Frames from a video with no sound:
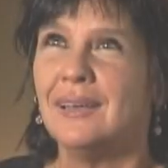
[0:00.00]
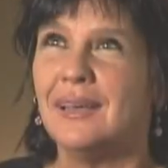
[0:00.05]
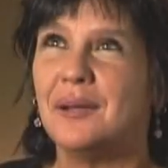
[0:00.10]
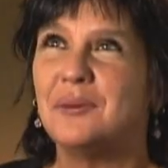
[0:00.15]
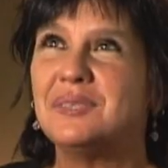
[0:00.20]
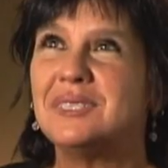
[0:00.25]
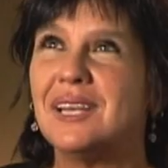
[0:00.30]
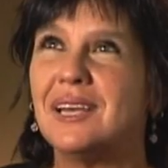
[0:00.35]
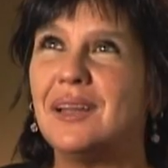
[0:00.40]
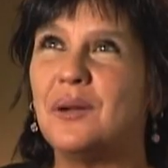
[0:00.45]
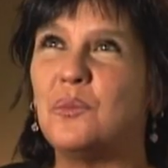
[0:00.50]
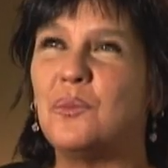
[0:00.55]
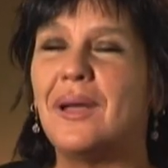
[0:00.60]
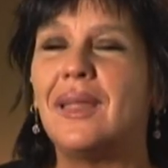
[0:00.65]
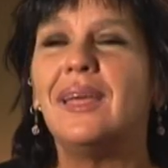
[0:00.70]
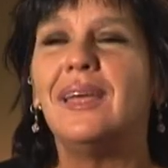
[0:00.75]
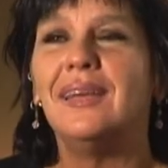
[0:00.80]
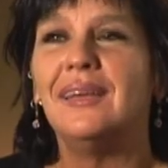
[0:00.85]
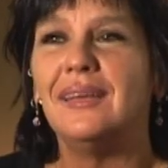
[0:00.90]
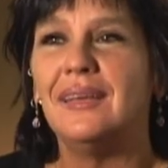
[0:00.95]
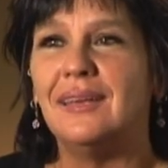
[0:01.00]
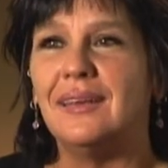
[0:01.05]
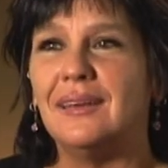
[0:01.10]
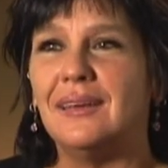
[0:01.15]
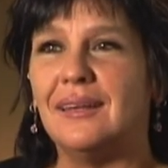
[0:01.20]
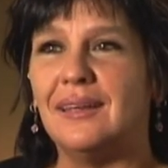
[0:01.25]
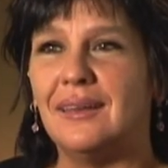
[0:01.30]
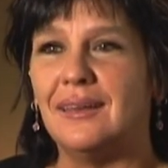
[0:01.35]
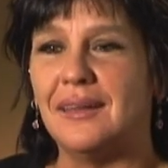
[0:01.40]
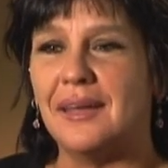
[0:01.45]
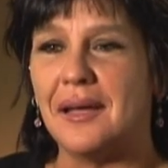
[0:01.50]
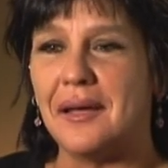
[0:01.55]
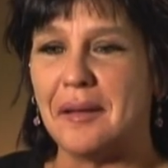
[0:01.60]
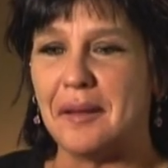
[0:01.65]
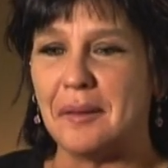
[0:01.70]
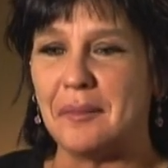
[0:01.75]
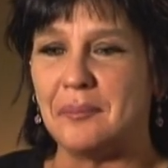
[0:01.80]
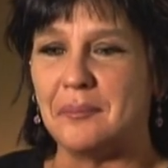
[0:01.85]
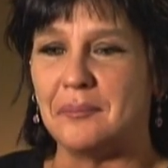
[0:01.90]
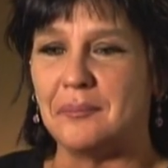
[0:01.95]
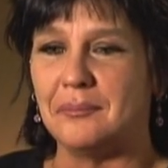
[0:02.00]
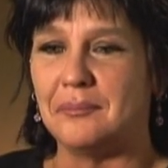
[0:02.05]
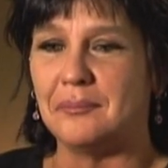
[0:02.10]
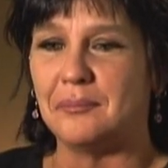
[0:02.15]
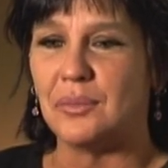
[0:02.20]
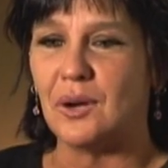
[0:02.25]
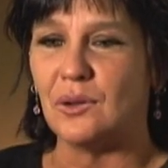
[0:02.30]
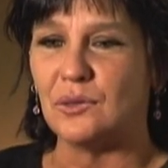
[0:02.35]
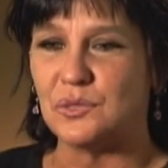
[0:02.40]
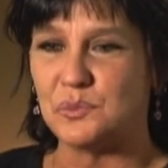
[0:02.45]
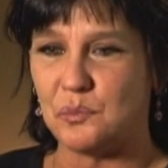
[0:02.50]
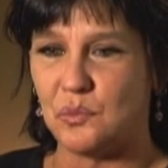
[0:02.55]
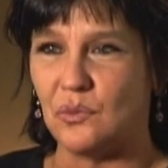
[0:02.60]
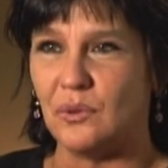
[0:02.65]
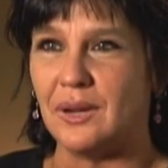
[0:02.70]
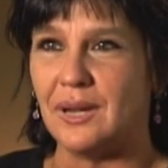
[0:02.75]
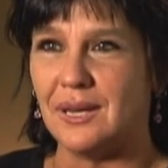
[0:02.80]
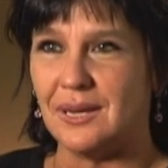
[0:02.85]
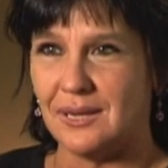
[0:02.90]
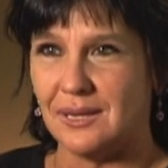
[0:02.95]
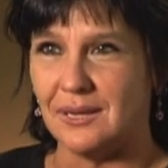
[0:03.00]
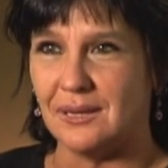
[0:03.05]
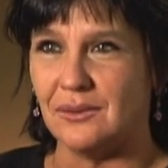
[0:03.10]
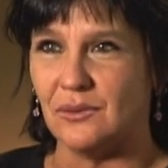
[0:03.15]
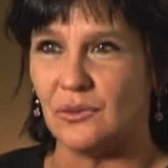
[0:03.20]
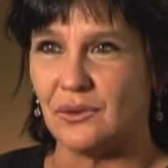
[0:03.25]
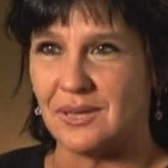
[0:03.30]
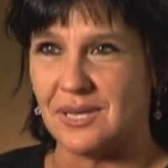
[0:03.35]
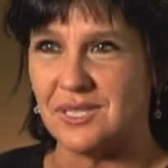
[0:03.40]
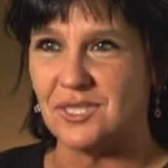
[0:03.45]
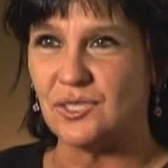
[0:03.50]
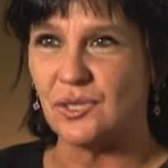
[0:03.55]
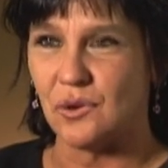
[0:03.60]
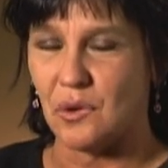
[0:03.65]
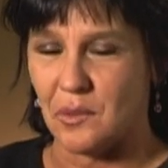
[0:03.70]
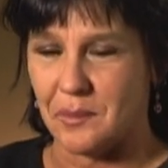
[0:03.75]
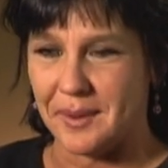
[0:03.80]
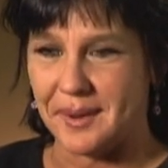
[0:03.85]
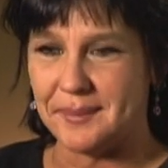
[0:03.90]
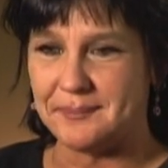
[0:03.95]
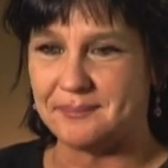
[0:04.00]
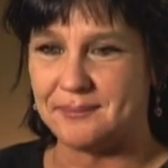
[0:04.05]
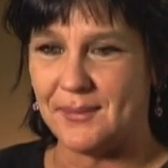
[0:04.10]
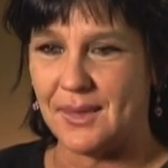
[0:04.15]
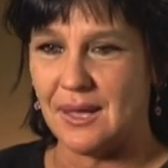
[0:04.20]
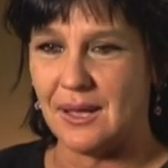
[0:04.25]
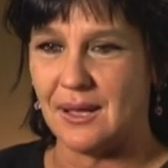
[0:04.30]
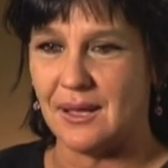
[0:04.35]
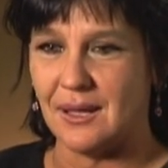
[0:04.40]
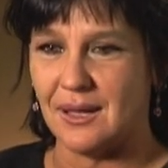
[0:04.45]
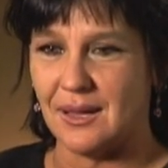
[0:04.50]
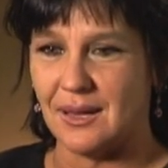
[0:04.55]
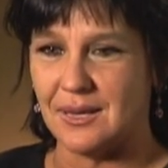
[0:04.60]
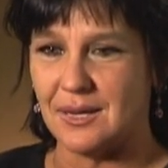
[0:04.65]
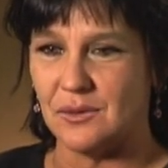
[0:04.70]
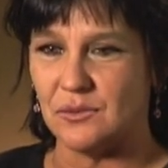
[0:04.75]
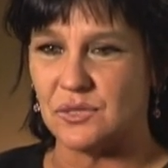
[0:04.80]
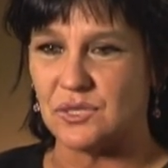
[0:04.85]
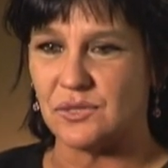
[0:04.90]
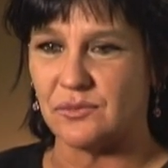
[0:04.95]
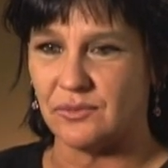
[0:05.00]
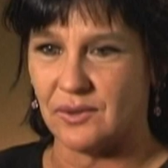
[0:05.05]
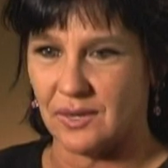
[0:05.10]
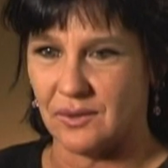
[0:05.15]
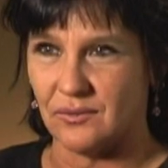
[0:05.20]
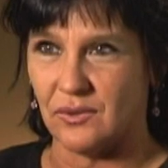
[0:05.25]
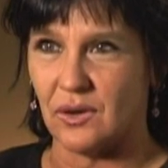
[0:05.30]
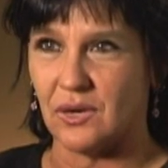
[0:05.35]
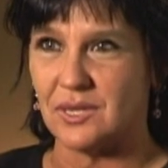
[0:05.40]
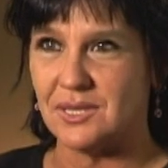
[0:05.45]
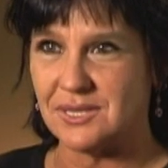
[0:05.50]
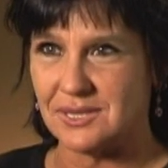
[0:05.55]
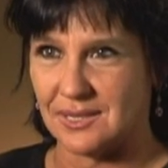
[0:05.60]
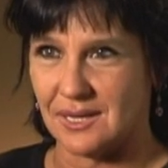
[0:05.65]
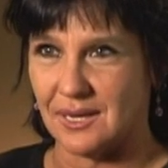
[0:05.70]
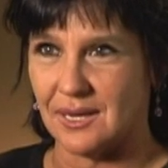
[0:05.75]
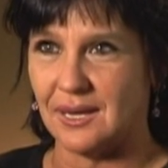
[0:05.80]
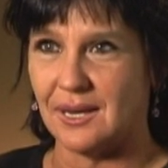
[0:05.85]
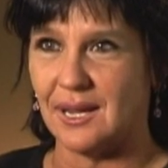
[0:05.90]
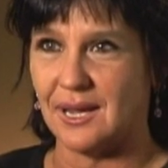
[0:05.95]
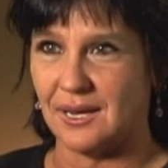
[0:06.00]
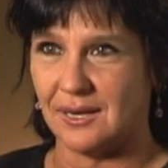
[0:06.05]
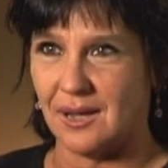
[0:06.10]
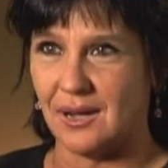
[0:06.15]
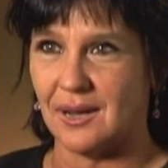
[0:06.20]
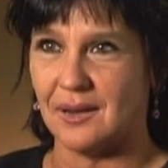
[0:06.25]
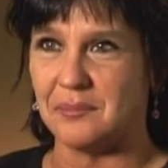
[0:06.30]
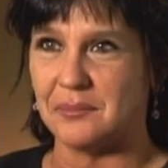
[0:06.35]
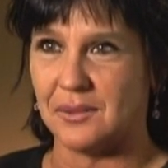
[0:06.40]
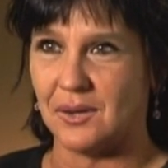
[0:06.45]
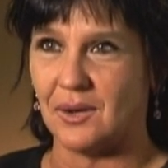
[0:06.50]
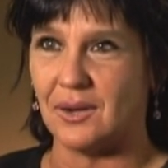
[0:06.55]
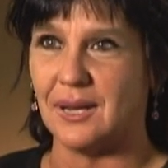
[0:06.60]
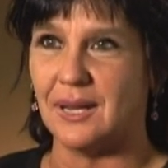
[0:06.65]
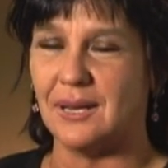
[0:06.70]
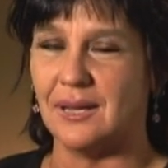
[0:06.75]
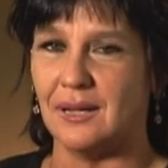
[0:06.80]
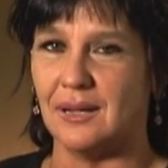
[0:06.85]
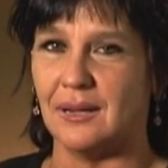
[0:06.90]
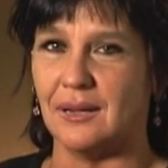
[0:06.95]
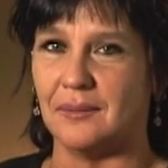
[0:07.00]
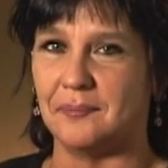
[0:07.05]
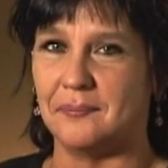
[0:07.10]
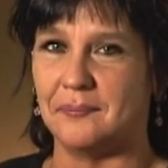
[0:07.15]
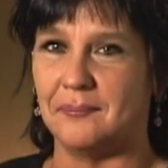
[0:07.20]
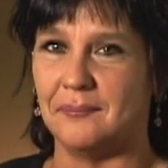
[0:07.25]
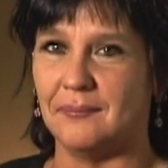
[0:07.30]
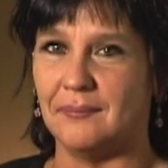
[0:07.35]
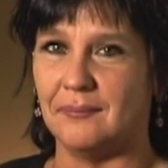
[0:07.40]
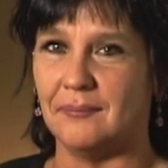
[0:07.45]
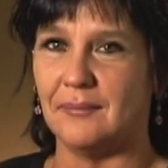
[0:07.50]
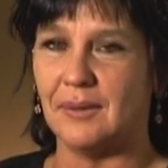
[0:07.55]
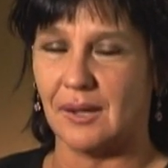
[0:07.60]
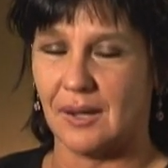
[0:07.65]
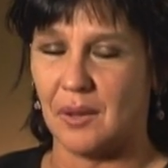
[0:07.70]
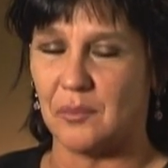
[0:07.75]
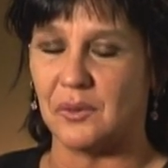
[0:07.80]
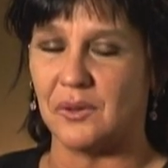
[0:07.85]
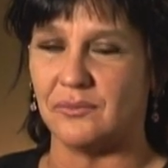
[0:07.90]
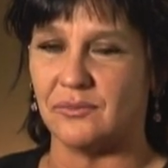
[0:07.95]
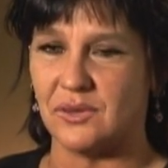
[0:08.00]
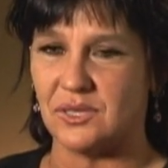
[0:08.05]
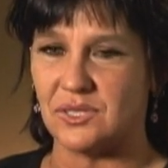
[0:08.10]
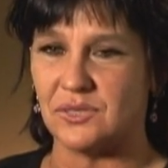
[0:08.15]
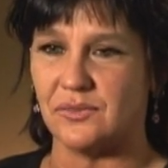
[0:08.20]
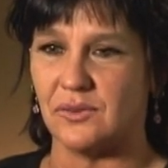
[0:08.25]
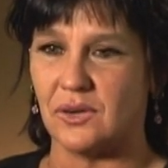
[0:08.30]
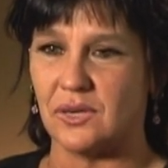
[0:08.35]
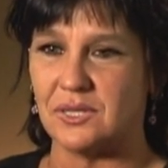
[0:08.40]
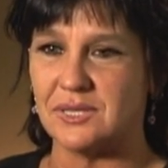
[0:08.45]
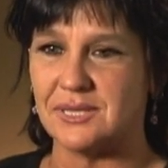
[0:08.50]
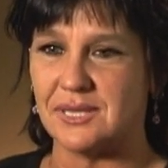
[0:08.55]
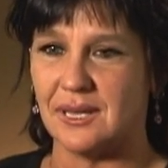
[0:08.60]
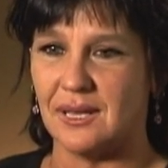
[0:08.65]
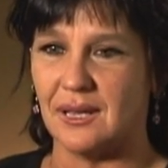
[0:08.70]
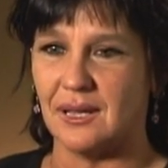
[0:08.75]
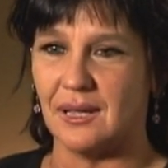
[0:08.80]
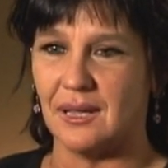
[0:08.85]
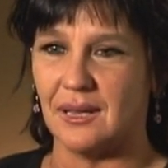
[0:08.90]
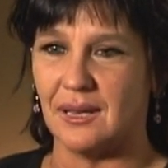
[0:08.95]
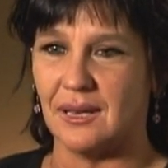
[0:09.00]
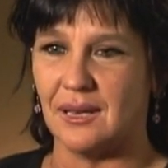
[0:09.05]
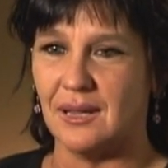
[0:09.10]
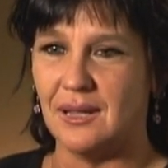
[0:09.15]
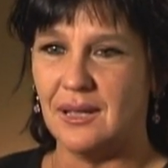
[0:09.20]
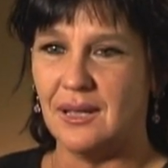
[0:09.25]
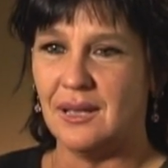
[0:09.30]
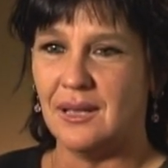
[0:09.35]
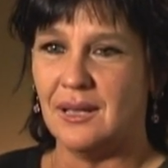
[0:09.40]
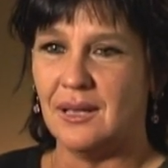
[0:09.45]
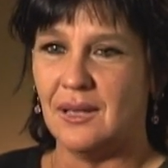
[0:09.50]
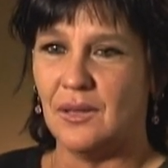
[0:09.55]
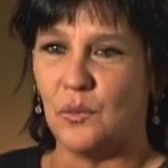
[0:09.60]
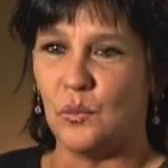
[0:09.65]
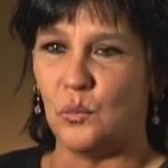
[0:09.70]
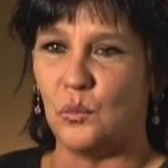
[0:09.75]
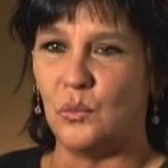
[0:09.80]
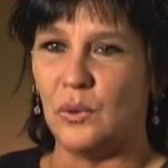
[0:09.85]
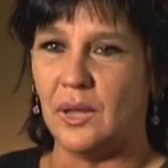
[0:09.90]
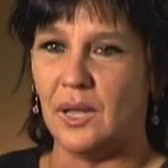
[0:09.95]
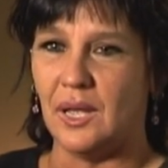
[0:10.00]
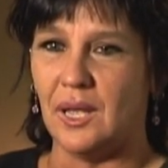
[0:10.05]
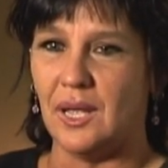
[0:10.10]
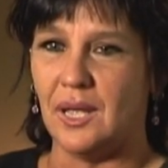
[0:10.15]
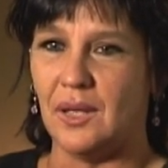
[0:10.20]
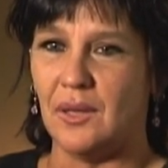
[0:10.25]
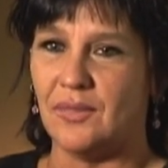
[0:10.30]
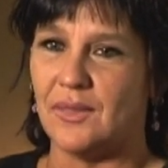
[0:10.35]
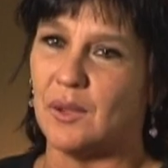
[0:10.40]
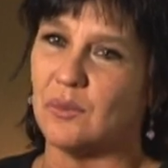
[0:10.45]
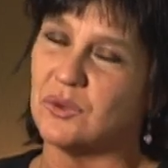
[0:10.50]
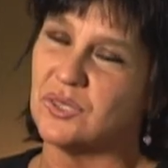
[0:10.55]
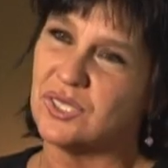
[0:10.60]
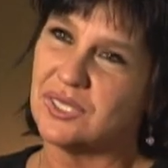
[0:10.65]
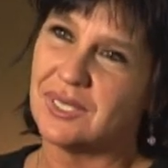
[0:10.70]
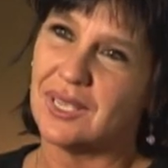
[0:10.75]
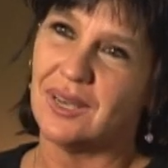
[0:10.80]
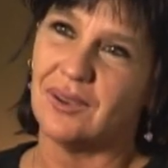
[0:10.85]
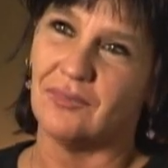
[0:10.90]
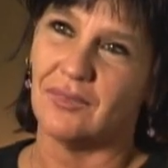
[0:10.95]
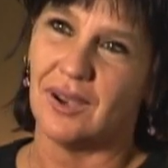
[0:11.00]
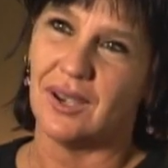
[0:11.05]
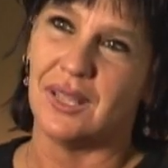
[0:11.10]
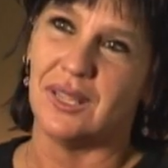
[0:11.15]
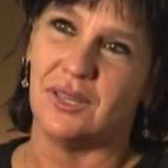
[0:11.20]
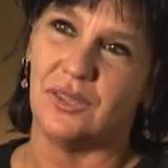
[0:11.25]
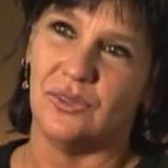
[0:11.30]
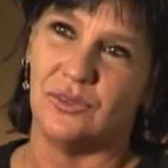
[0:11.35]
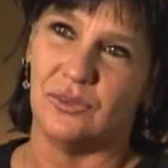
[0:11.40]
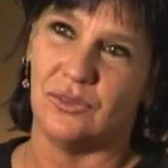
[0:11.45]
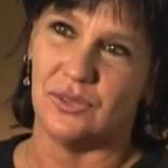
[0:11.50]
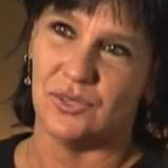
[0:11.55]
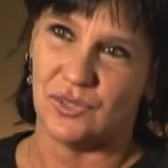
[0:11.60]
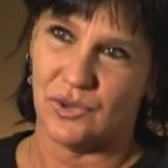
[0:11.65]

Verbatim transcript: I was at a wedding in um, Browns Point in northeast Tacoma, and it was a friend of ours that had gotten married, uh, a couple of friends of ours, and we they were just getting ready to do the